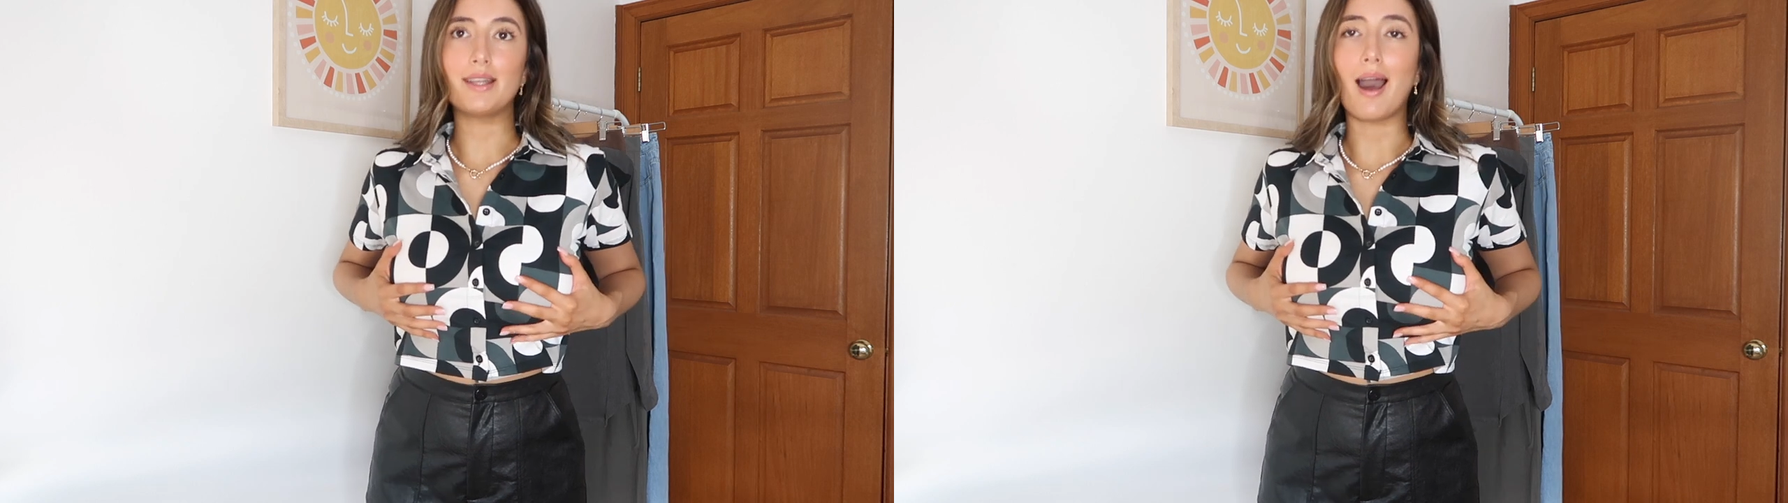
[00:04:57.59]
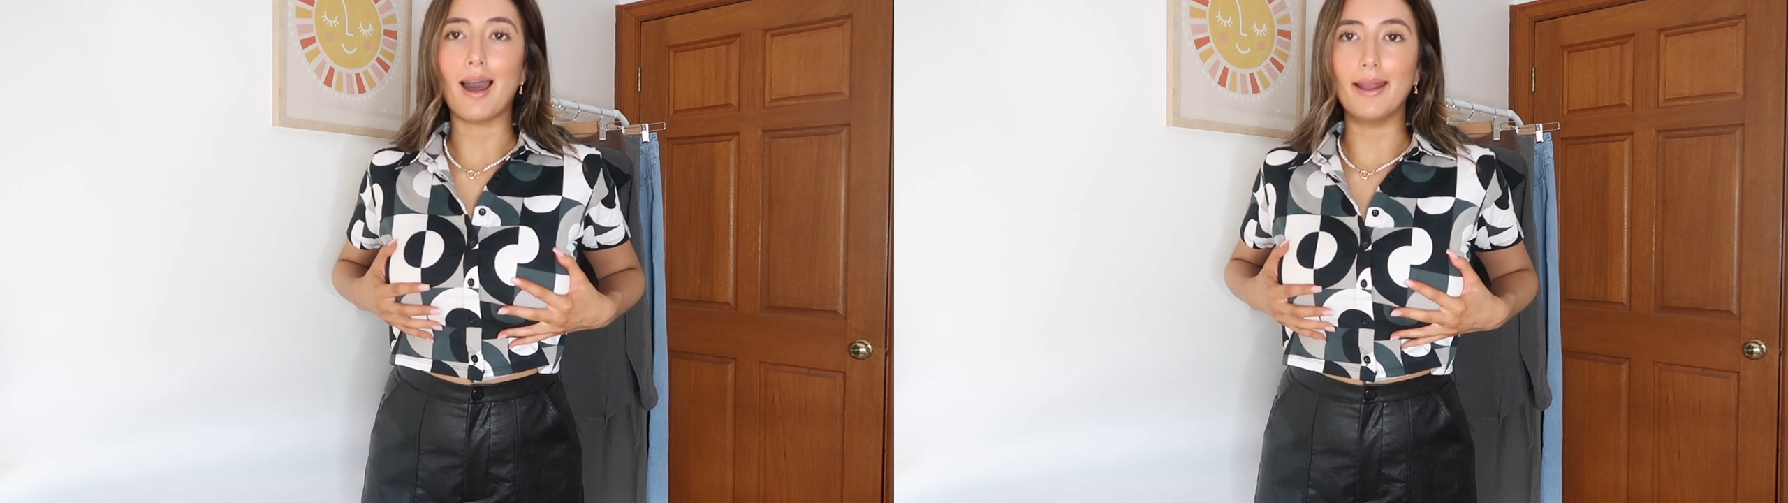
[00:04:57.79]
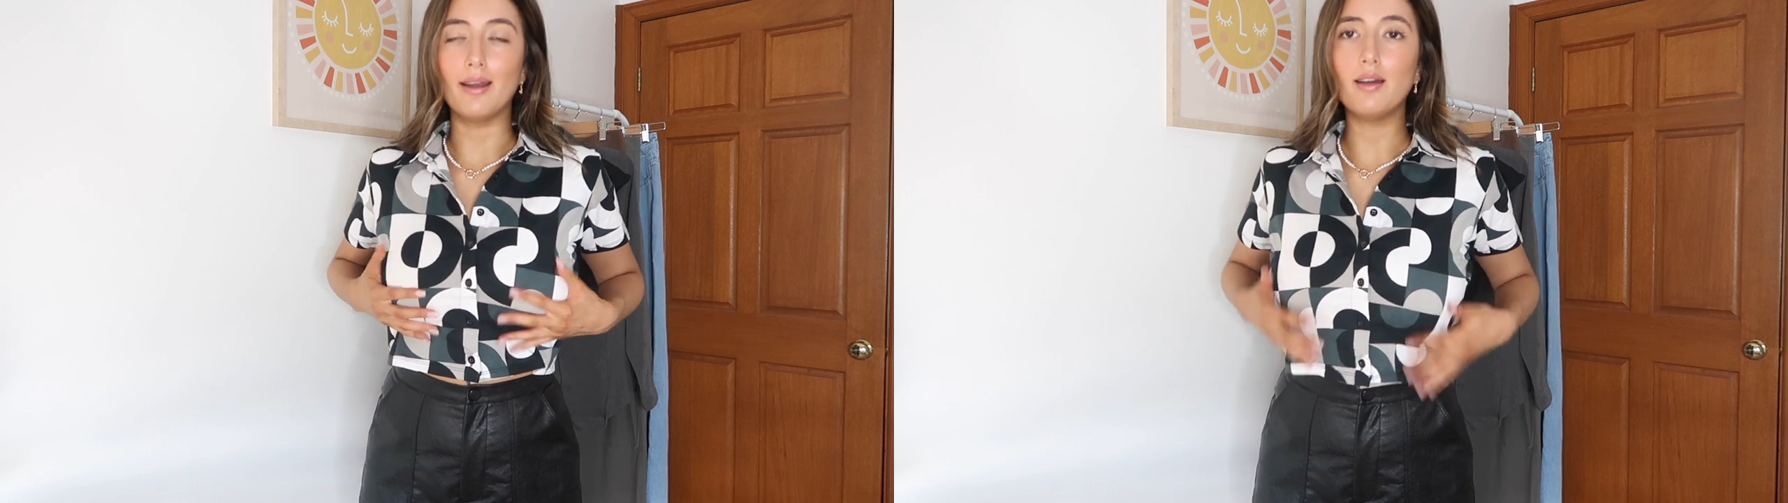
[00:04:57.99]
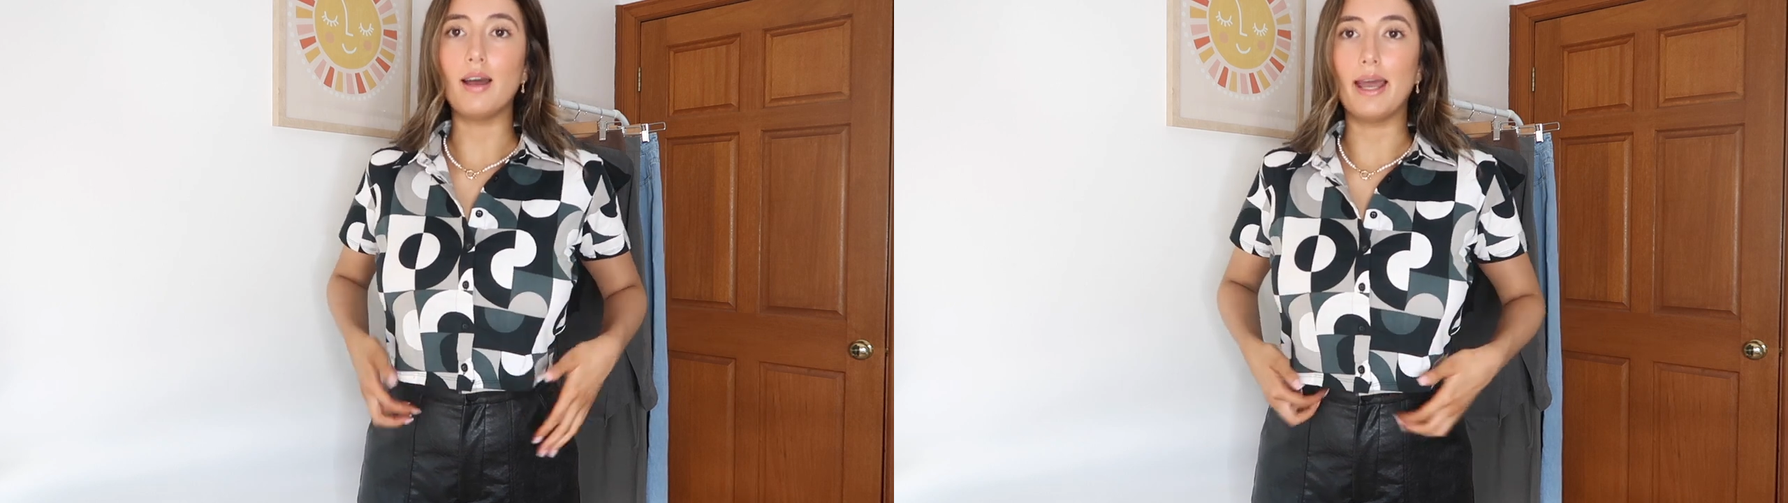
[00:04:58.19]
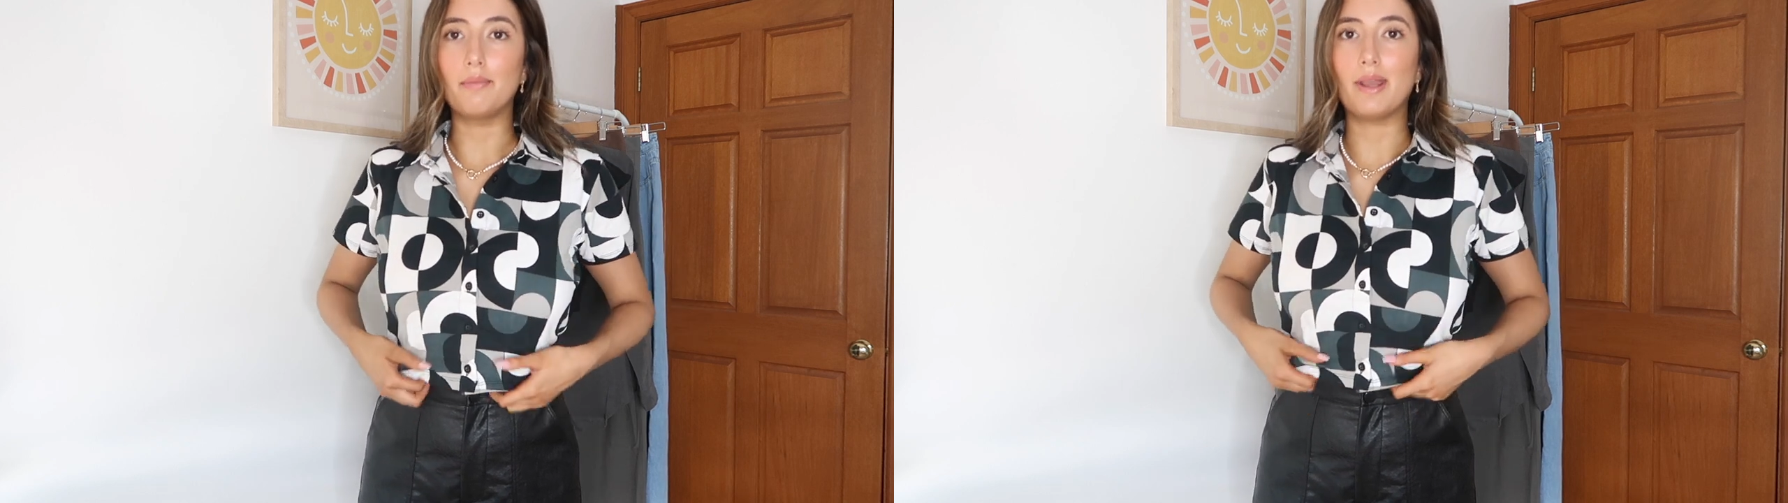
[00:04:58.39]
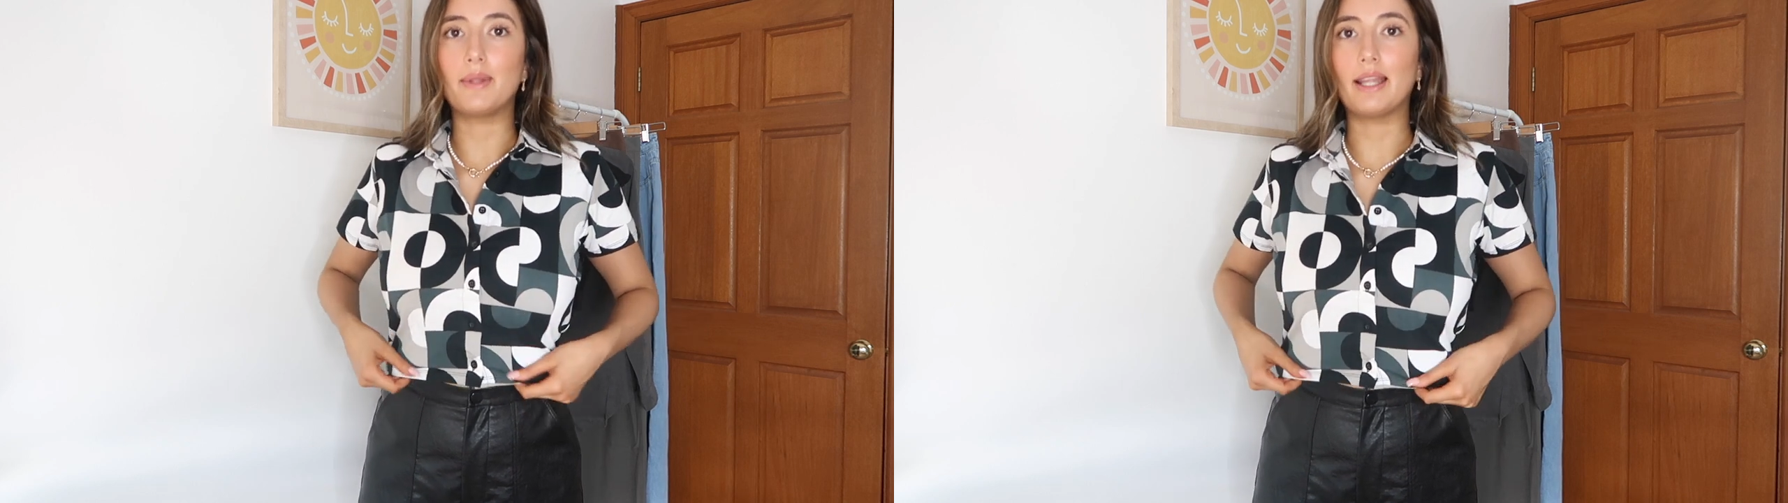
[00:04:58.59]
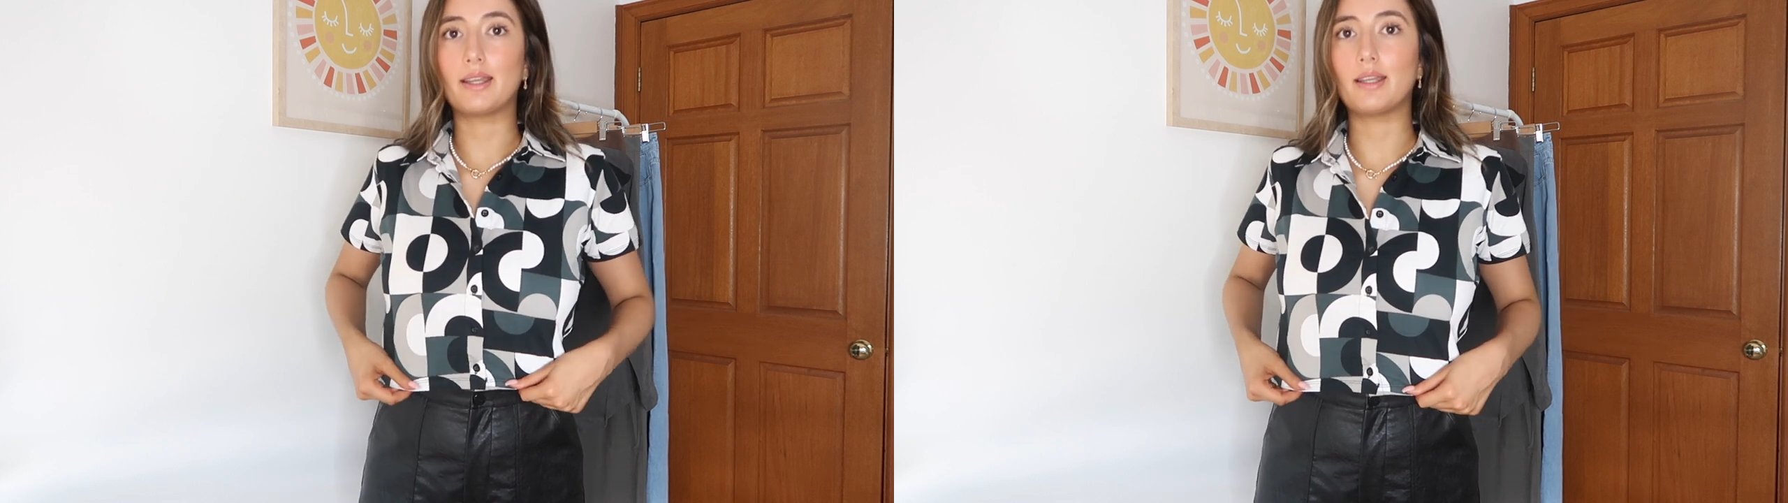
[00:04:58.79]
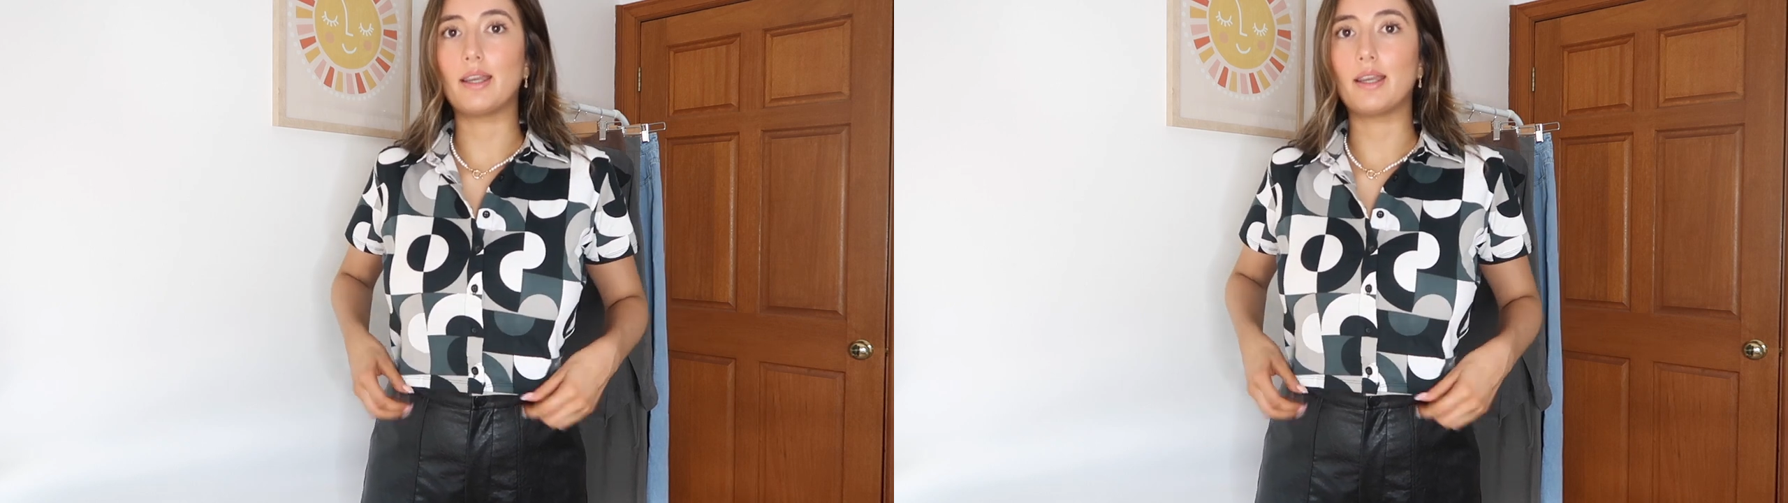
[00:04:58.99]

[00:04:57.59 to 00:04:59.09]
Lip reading: tighter and maybe like